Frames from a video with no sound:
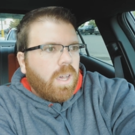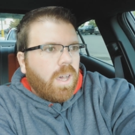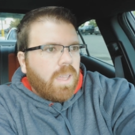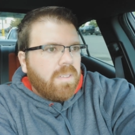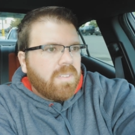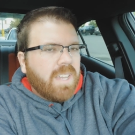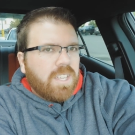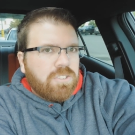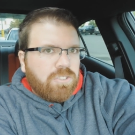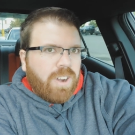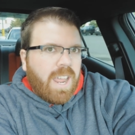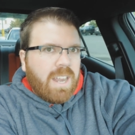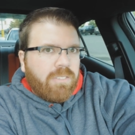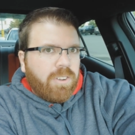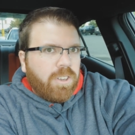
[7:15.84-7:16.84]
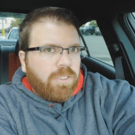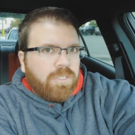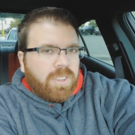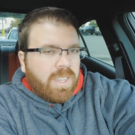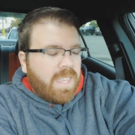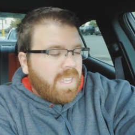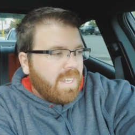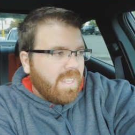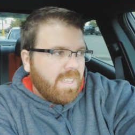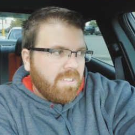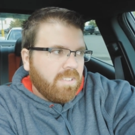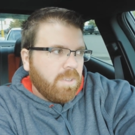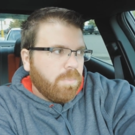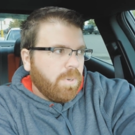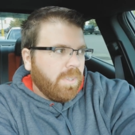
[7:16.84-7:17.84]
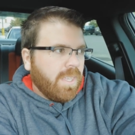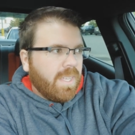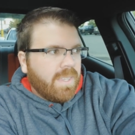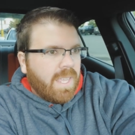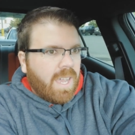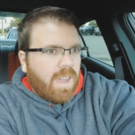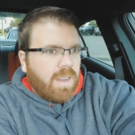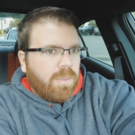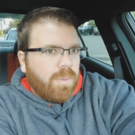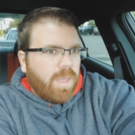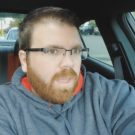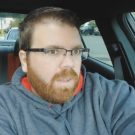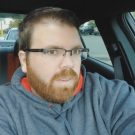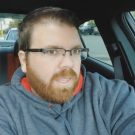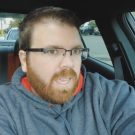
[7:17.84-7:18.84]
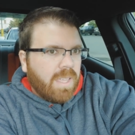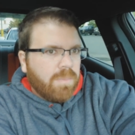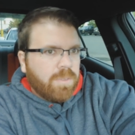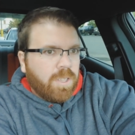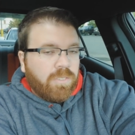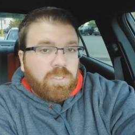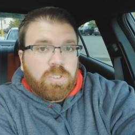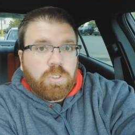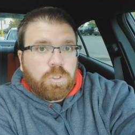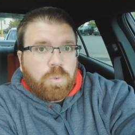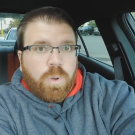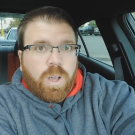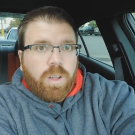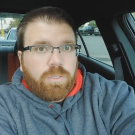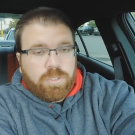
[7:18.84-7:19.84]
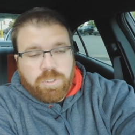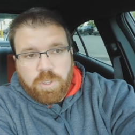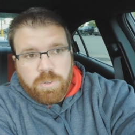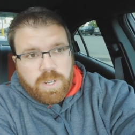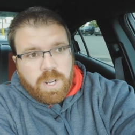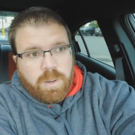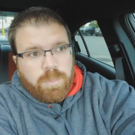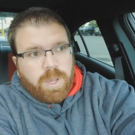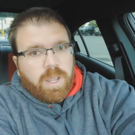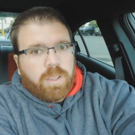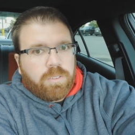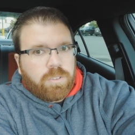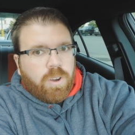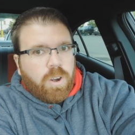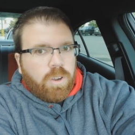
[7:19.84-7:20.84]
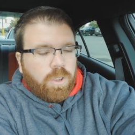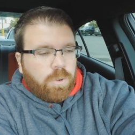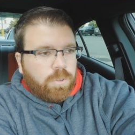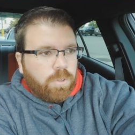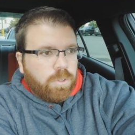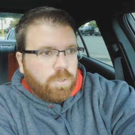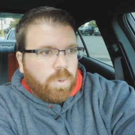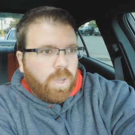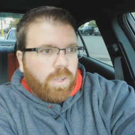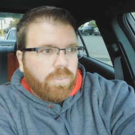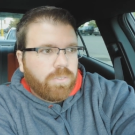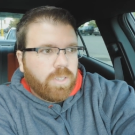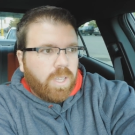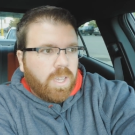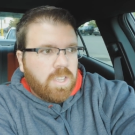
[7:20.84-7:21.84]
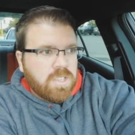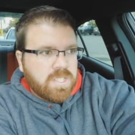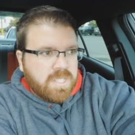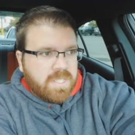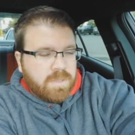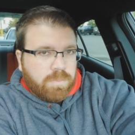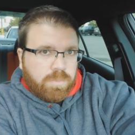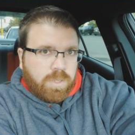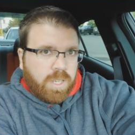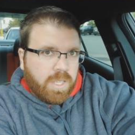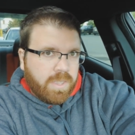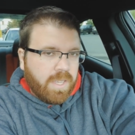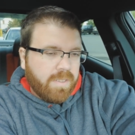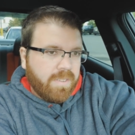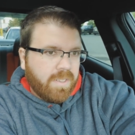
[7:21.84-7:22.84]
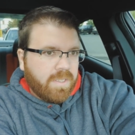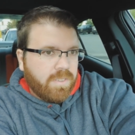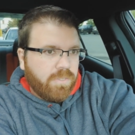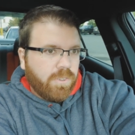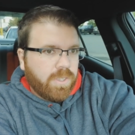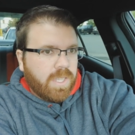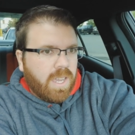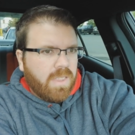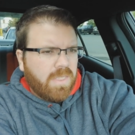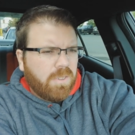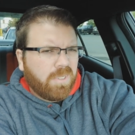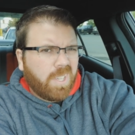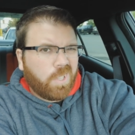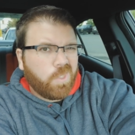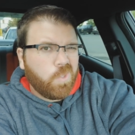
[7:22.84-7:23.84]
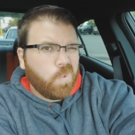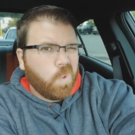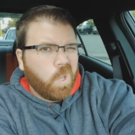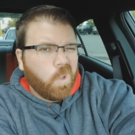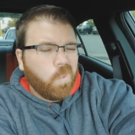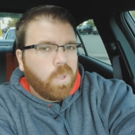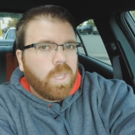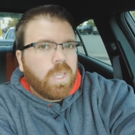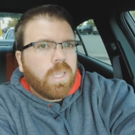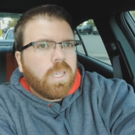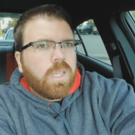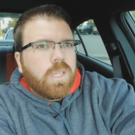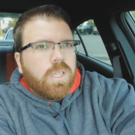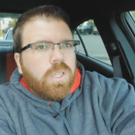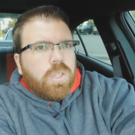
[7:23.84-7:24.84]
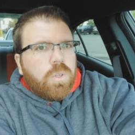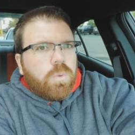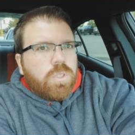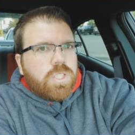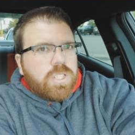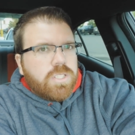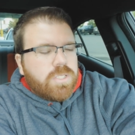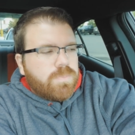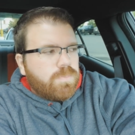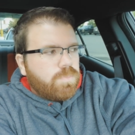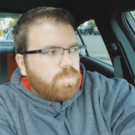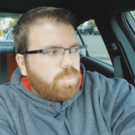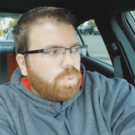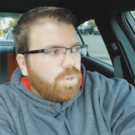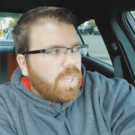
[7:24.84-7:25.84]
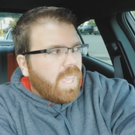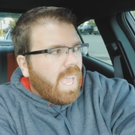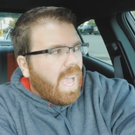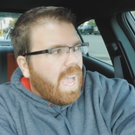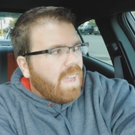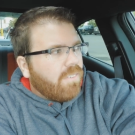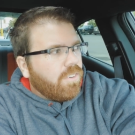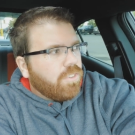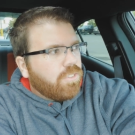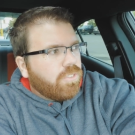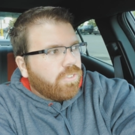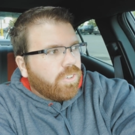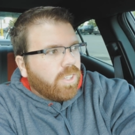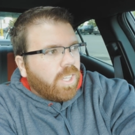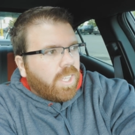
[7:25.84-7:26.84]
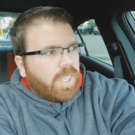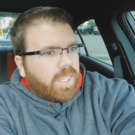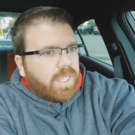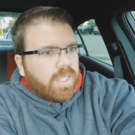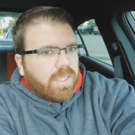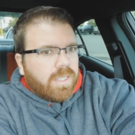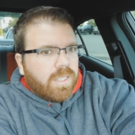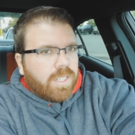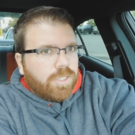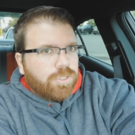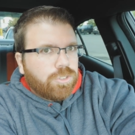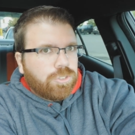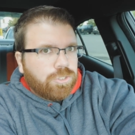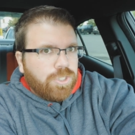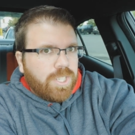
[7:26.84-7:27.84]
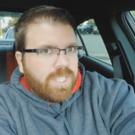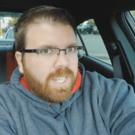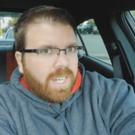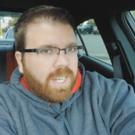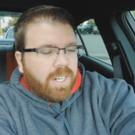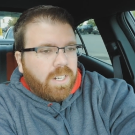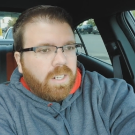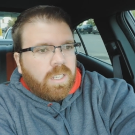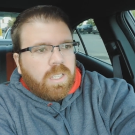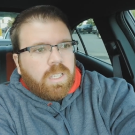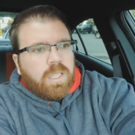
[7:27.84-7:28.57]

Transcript: He's got drag radios. He can easily bring that down and get himself into the 12s. There's no doubt about his car going to the 12s. He just needs to cut that 60 foot down. I think it's like a 2.0, which is pretty average for like a street tire.